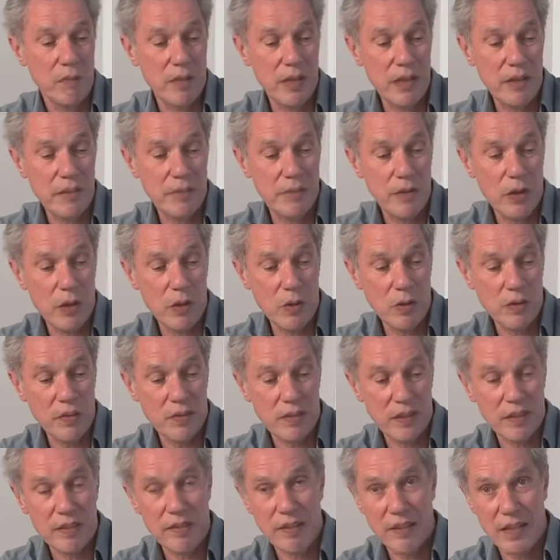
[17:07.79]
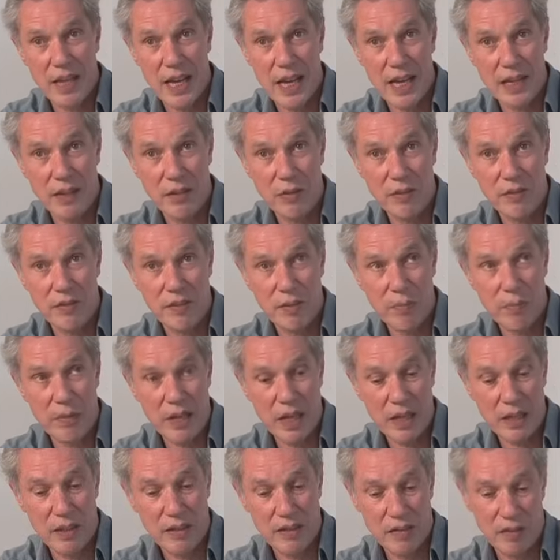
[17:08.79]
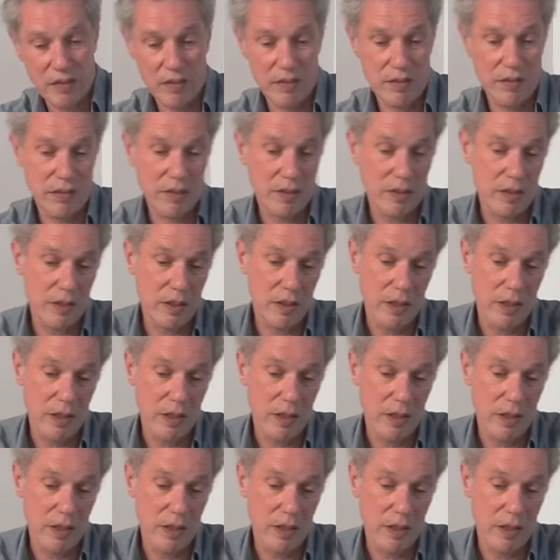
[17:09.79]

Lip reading: V folds, it's the angles that balance.